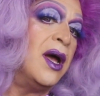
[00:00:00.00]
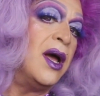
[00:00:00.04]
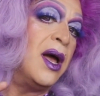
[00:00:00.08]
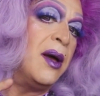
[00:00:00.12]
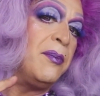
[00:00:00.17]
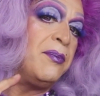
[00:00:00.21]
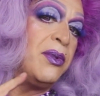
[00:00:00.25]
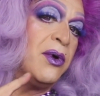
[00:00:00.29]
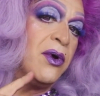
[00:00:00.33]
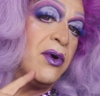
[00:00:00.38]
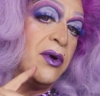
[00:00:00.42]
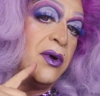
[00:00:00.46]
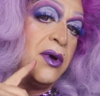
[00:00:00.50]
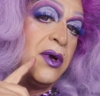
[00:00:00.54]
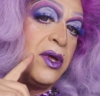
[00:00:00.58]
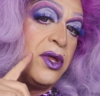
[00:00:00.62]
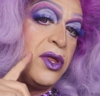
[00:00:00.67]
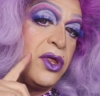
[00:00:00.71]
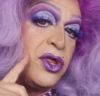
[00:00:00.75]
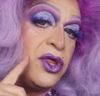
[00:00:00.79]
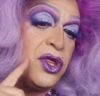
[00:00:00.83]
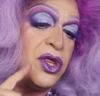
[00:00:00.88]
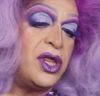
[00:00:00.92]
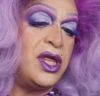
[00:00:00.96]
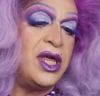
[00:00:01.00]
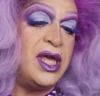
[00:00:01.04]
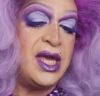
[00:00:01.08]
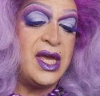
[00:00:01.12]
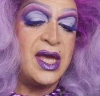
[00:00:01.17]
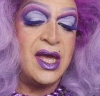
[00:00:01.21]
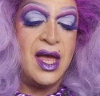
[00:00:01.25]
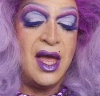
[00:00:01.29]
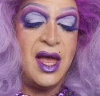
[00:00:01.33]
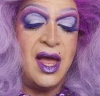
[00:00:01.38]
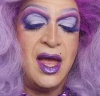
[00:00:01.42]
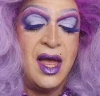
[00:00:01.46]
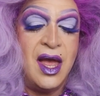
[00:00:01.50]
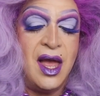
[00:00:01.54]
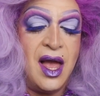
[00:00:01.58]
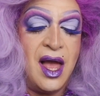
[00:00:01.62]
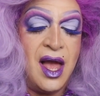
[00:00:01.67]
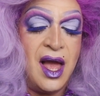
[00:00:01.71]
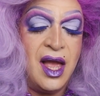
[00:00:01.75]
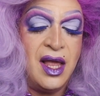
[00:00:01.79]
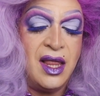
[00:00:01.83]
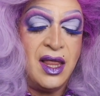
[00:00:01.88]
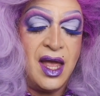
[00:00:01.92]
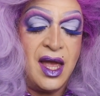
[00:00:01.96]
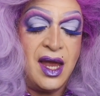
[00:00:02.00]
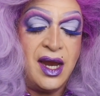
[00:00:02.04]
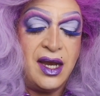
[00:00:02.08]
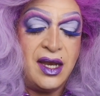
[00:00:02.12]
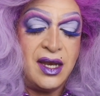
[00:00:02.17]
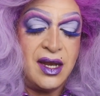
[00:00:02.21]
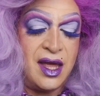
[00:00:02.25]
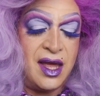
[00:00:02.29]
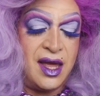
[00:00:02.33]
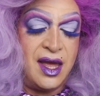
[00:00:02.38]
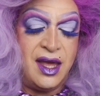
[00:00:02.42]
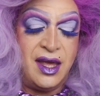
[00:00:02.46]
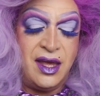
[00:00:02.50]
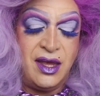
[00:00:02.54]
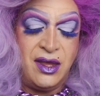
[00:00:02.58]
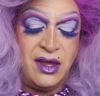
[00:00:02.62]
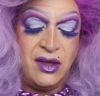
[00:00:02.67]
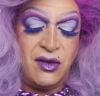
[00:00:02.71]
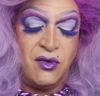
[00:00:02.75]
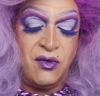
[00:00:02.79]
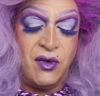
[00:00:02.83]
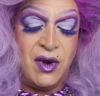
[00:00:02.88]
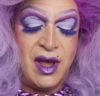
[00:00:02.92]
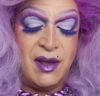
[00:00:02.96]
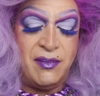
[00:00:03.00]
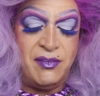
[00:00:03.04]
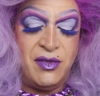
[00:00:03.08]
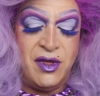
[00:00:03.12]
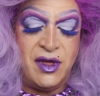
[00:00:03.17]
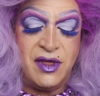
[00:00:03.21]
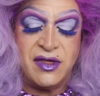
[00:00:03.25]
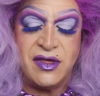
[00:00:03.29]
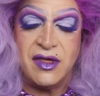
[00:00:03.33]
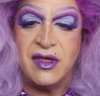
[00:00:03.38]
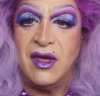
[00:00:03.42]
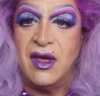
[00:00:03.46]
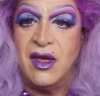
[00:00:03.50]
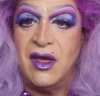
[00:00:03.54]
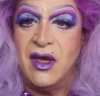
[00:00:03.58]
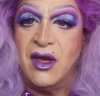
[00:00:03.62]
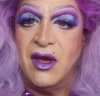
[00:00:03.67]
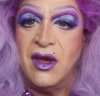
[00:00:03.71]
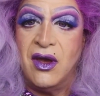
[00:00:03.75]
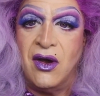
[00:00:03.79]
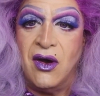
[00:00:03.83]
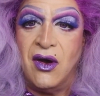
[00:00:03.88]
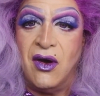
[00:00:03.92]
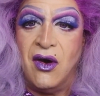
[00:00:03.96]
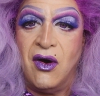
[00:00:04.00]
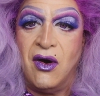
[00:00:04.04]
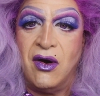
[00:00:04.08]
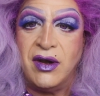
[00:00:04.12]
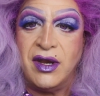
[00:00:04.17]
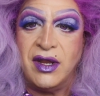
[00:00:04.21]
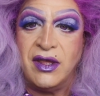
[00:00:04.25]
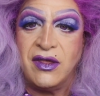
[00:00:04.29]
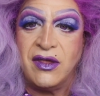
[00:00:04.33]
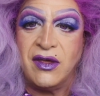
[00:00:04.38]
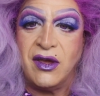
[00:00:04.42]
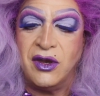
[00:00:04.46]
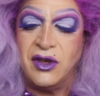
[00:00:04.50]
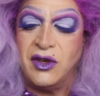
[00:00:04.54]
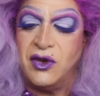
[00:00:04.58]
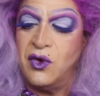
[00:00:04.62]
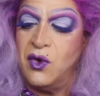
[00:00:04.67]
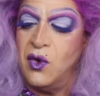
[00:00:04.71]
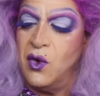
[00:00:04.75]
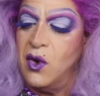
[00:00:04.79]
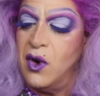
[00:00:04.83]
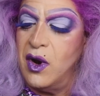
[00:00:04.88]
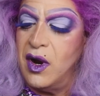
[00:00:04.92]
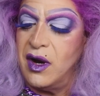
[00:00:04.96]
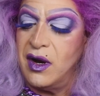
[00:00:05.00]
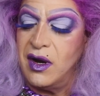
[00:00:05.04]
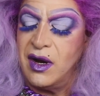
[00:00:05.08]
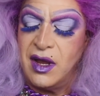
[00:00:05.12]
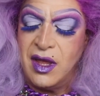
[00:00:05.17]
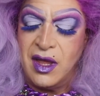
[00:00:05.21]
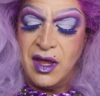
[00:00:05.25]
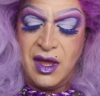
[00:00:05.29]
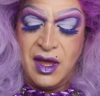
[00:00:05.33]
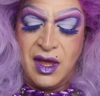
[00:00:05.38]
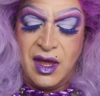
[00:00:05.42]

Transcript: upper cheek highlight I grabbed this Artist Couture